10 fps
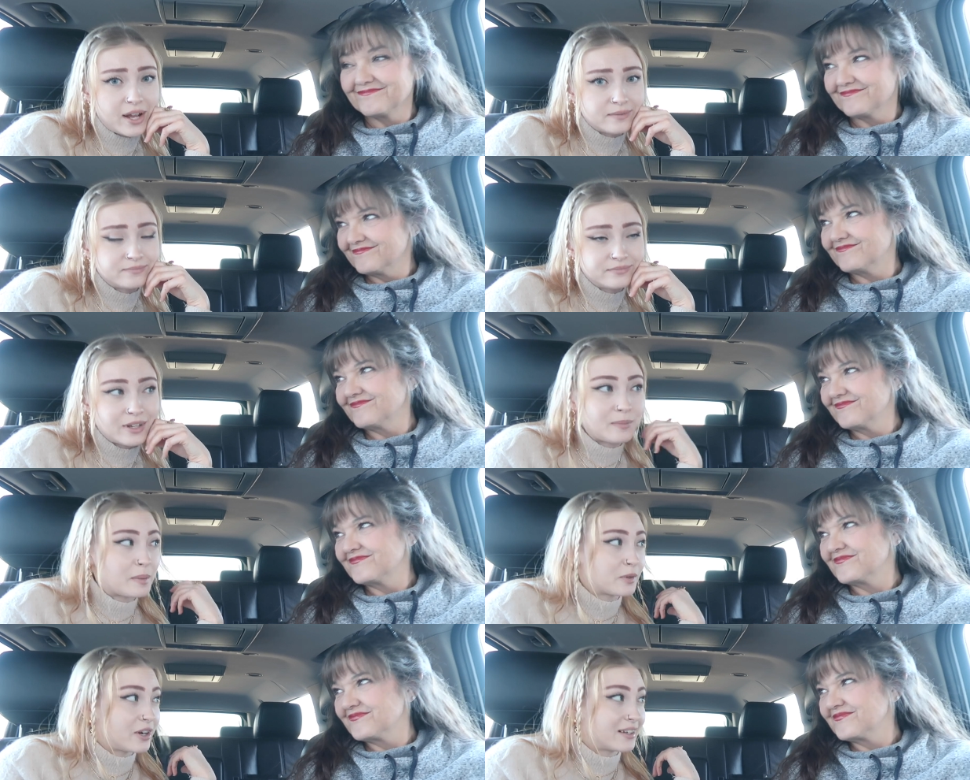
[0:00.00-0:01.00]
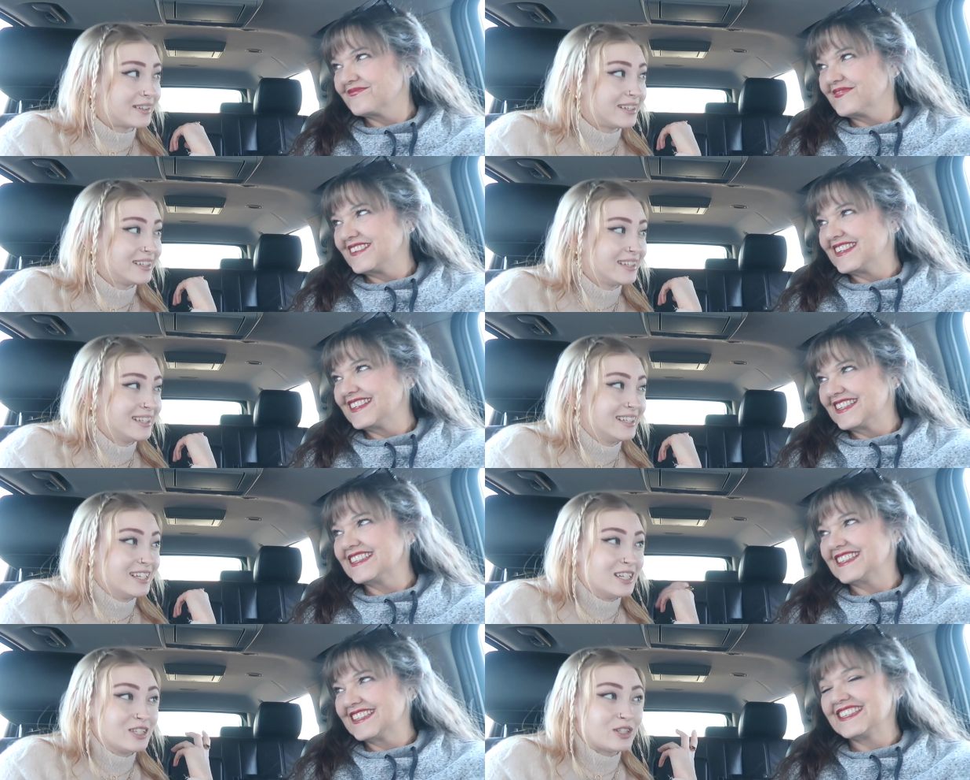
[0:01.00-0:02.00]
Speaker 1: read if I remember correctly.
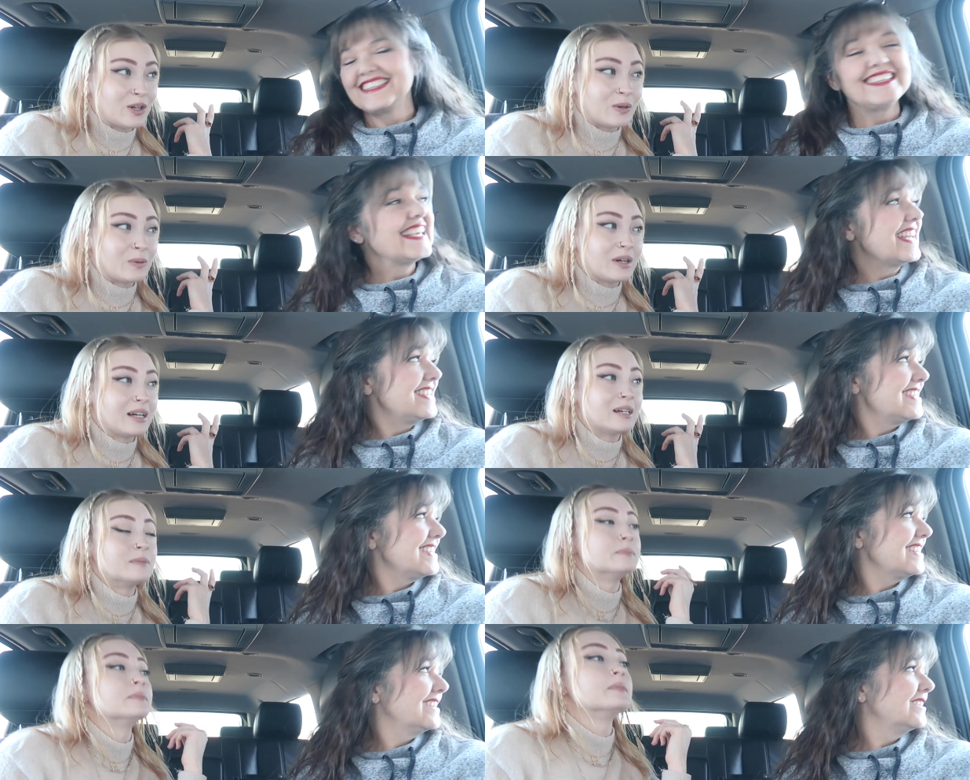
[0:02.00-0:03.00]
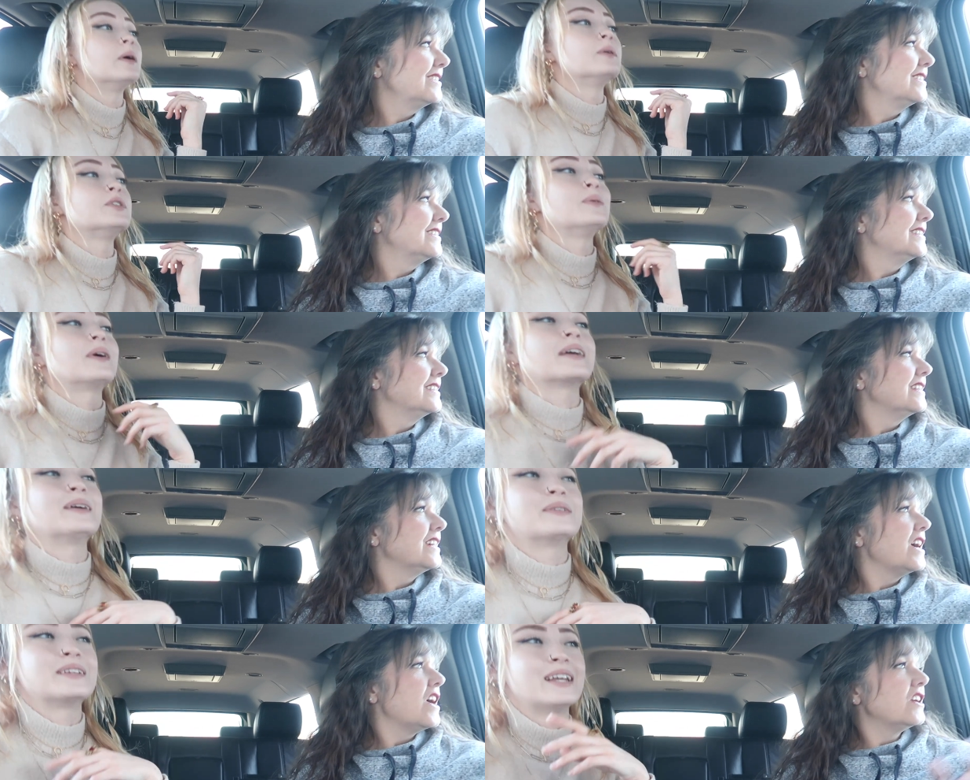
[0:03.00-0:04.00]
So yes. um, oh she walking
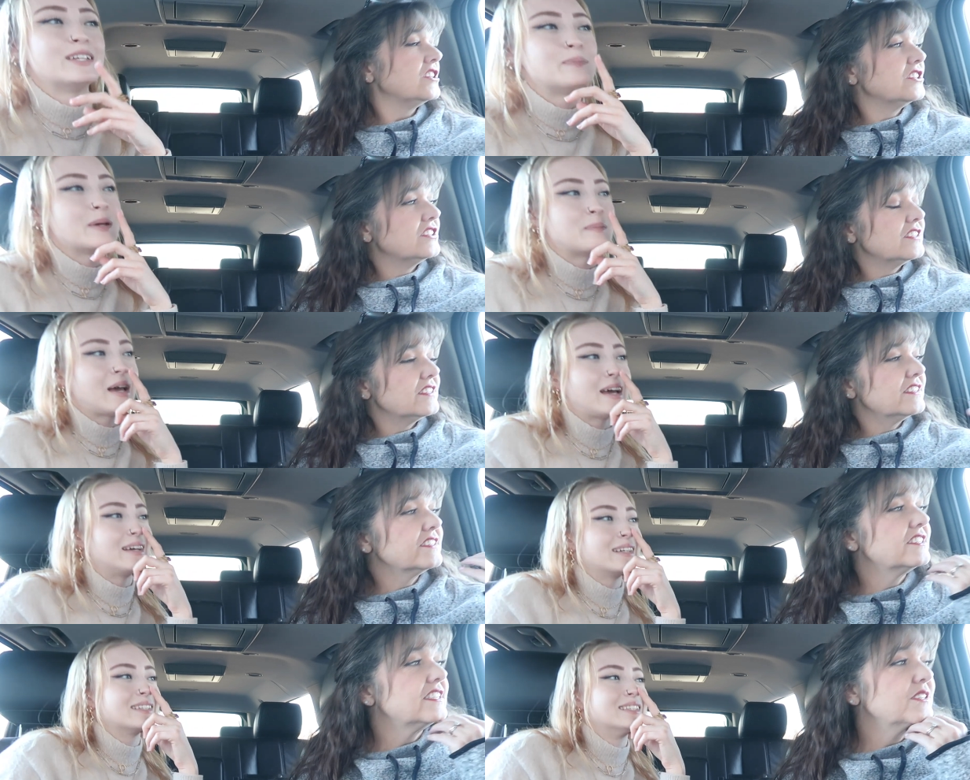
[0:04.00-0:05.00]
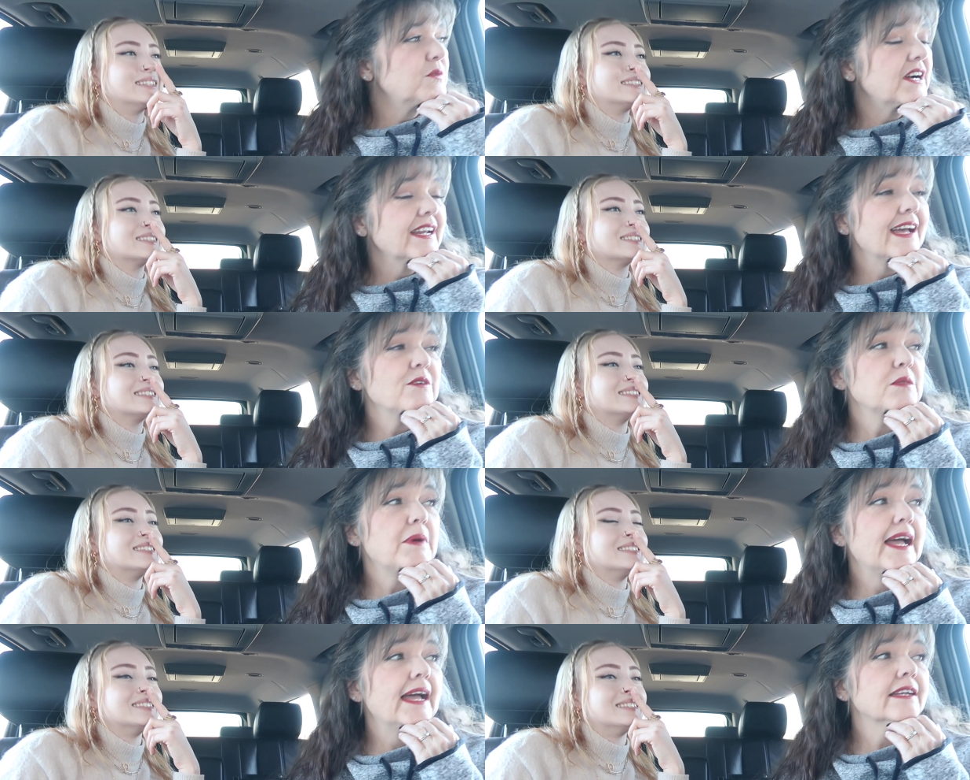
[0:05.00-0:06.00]
out with a nice big bag. She's walking out with a
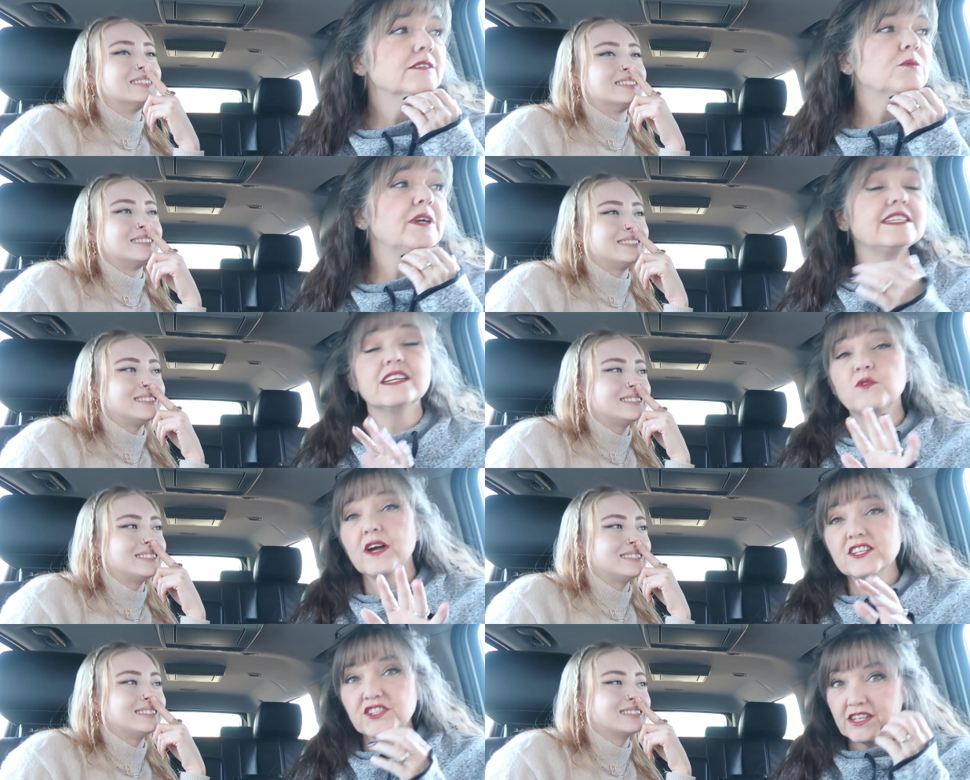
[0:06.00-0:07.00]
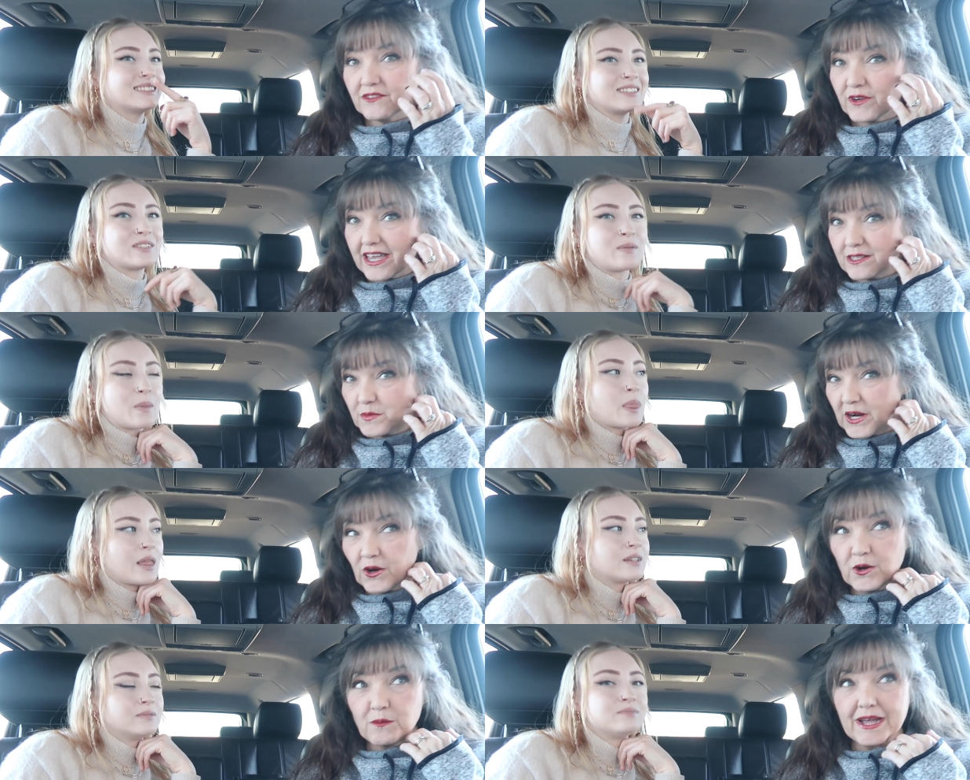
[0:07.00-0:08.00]
Speaker 2: bag. We did question if we had to bring
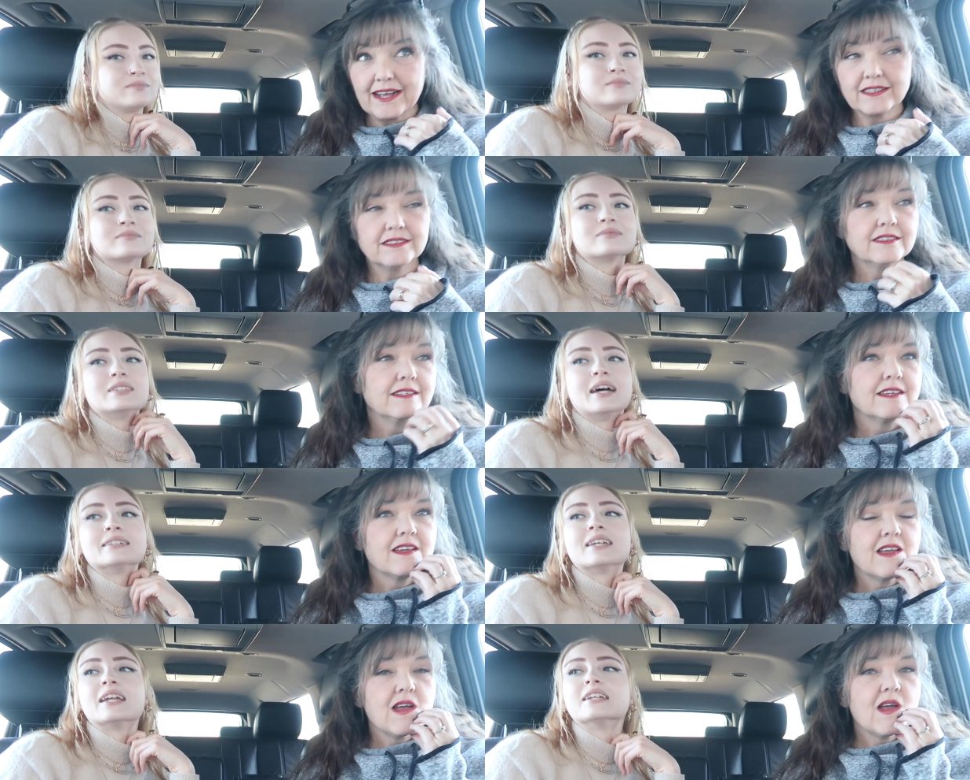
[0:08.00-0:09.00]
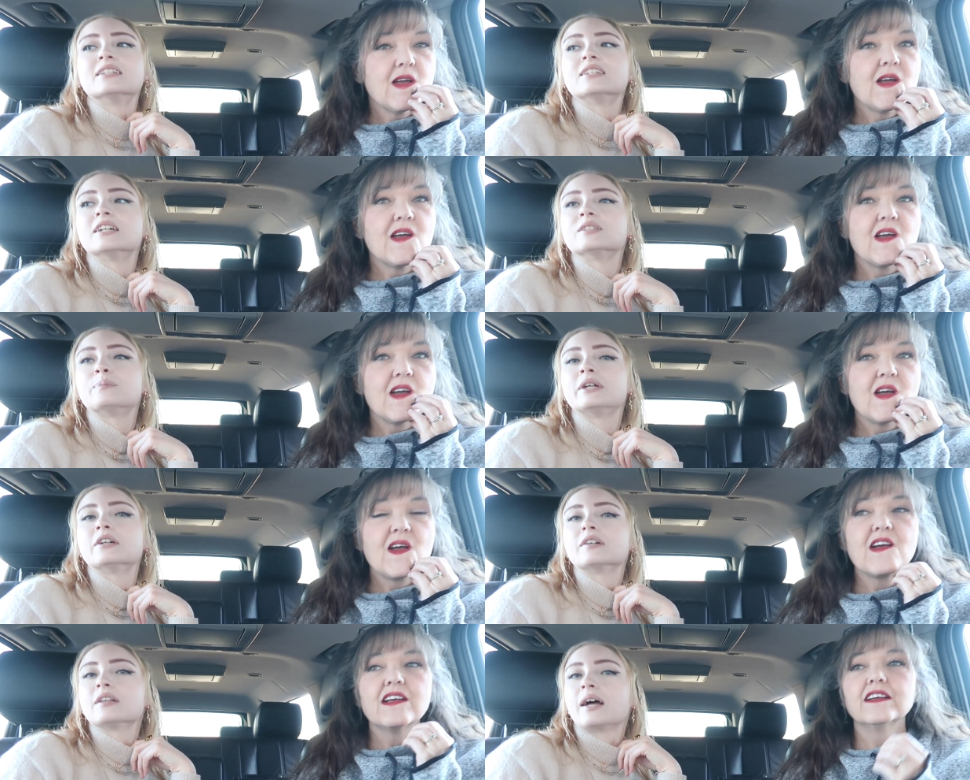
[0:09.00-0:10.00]
our own bags.
Speaker 1: Yes and it does
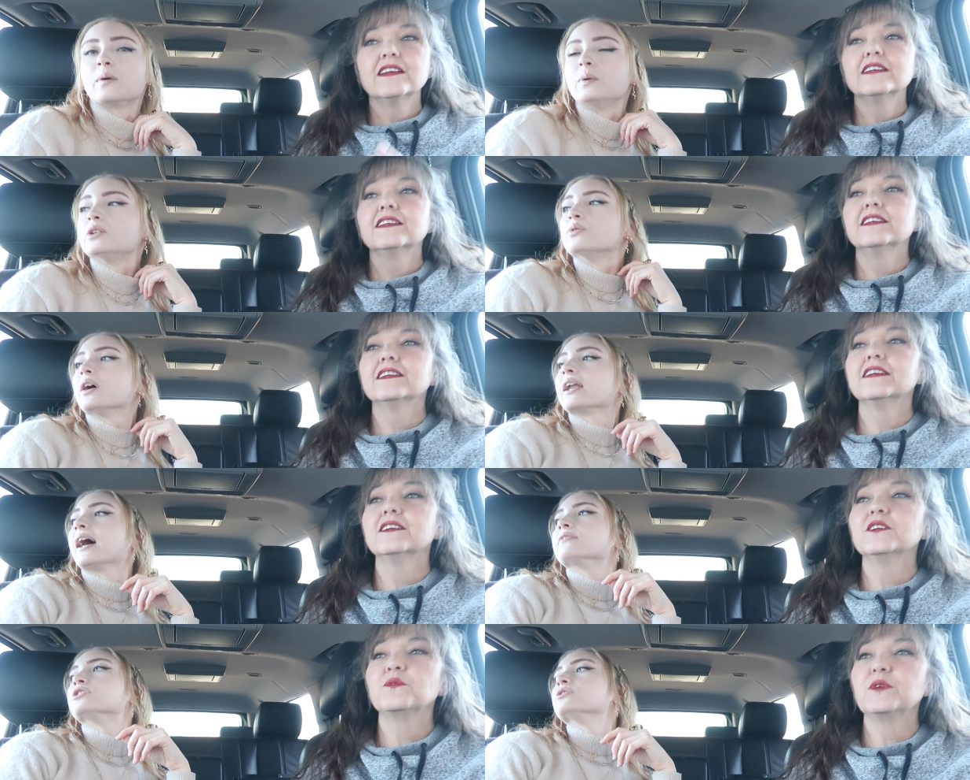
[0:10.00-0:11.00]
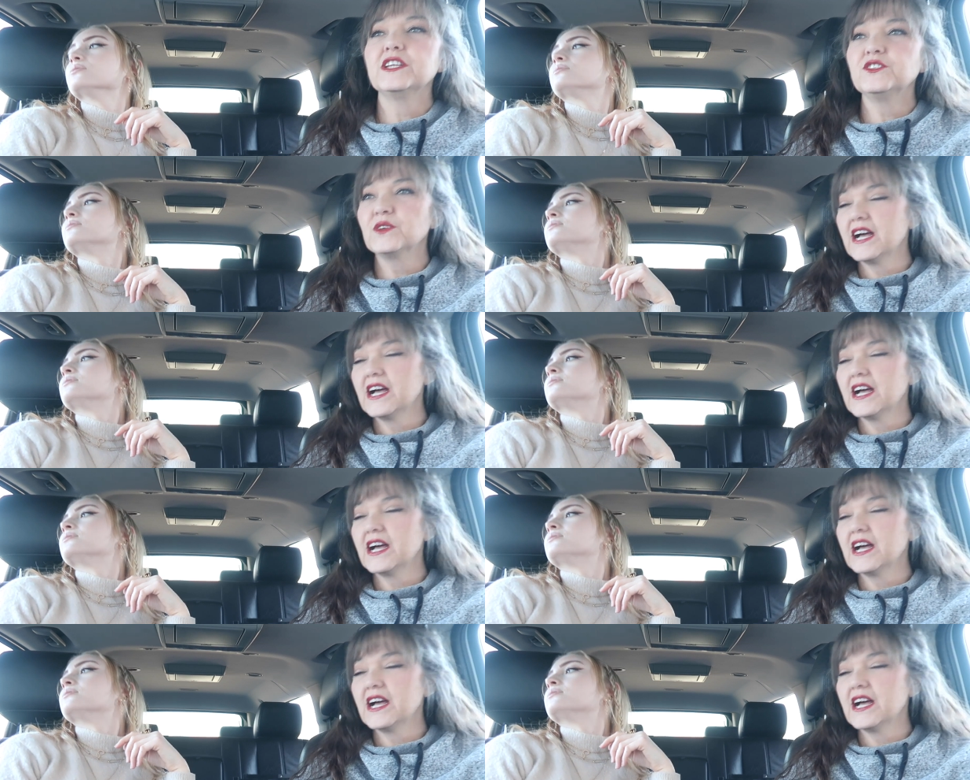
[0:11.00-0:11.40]
appear like we do not have to. We do